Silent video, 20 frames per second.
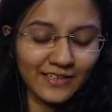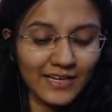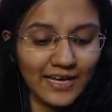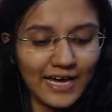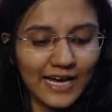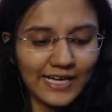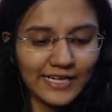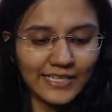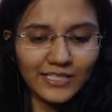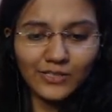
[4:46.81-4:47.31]

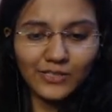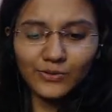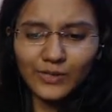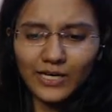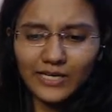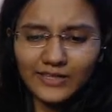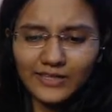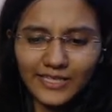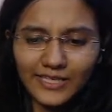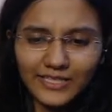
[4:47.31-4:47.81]
Hi to
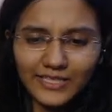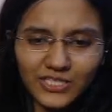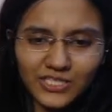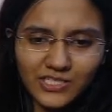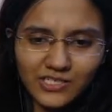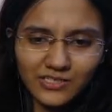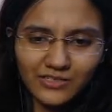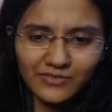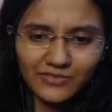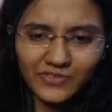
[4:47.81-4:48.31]
Adesh
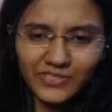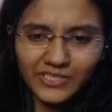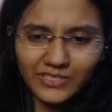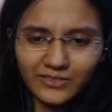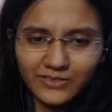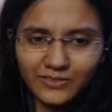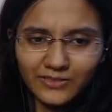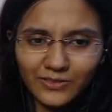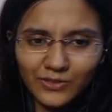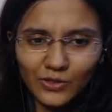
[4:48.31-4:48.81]

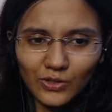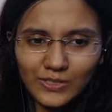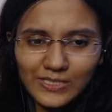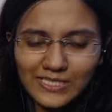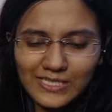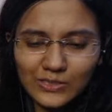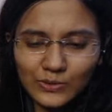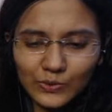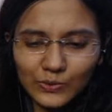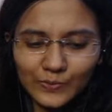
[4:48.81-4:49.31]
Vikul
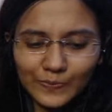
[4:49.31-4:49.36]
also.